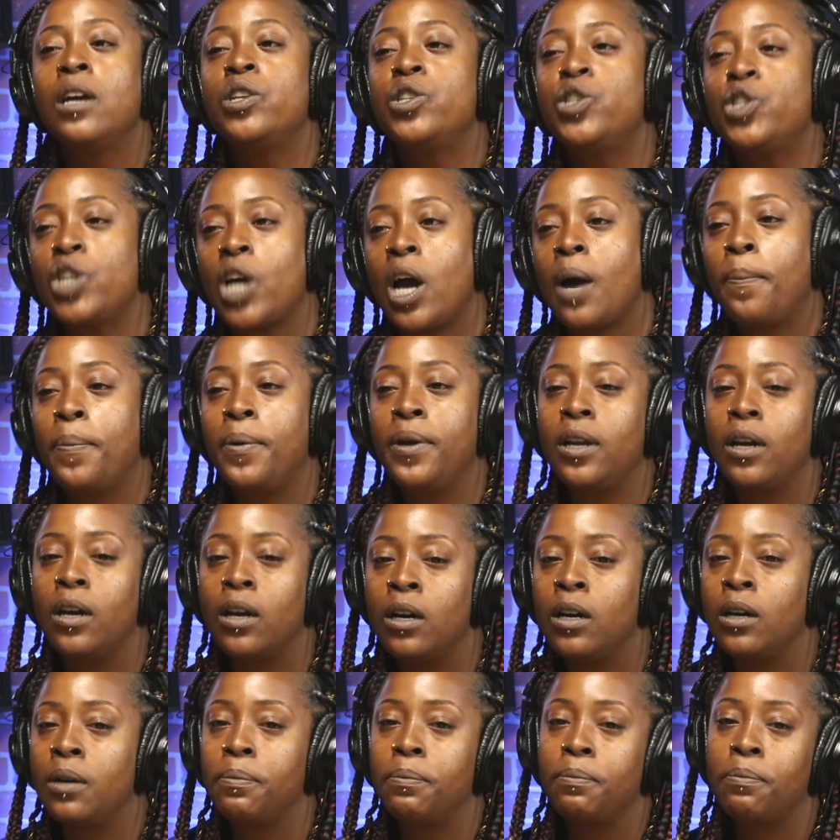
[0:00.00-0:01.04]
Chop It
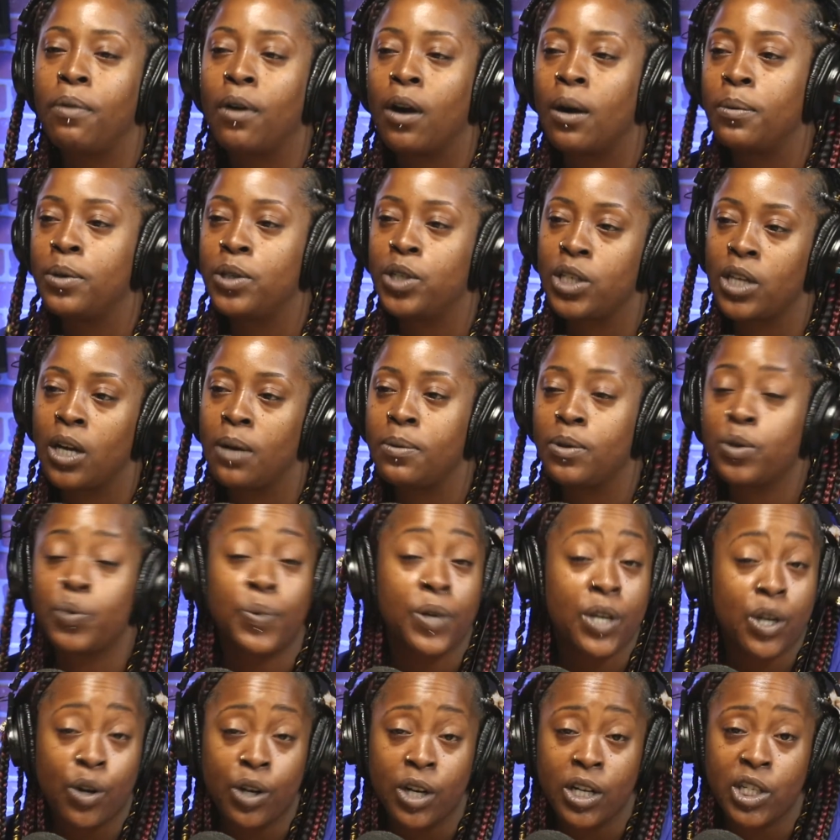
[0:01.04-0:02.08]
Up Barbershop.
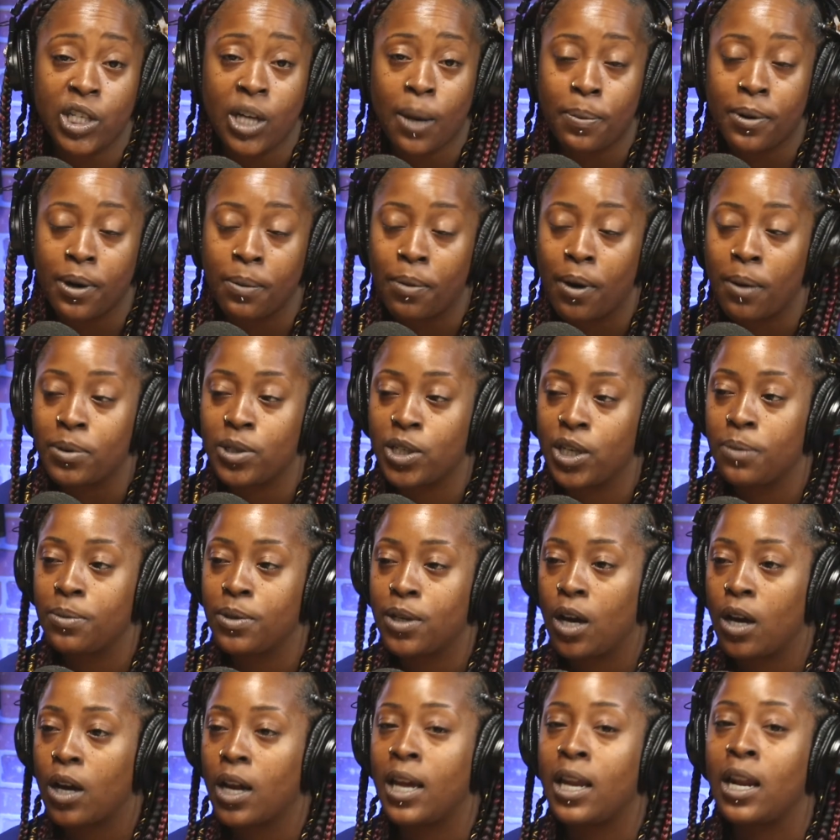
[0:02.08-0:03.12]
Speak On It, Chop It Up Barbershop
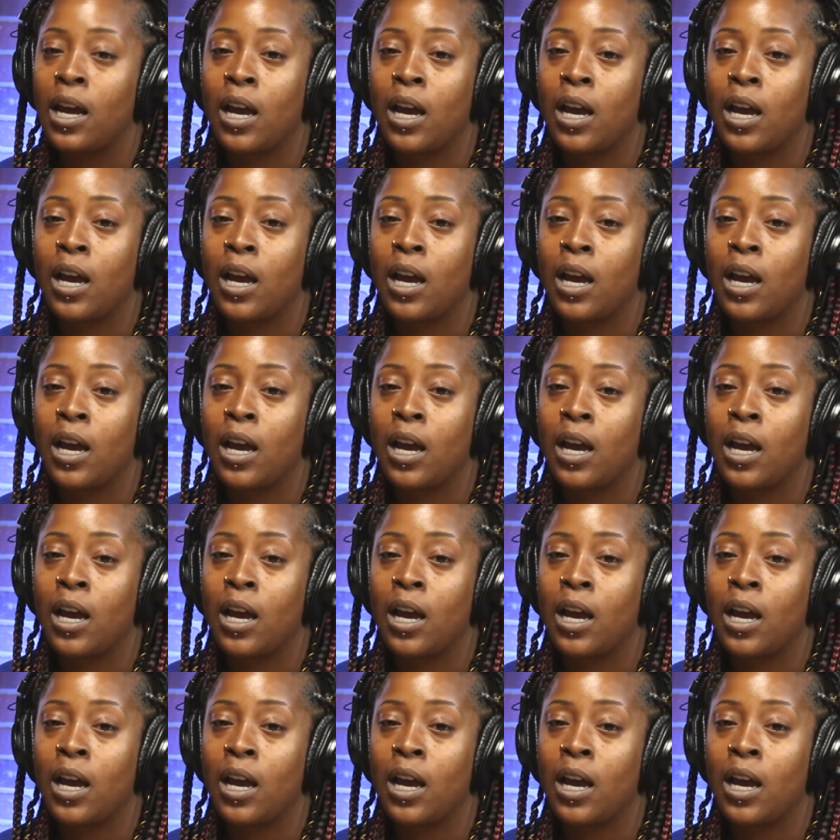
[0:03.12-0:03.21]
Talk.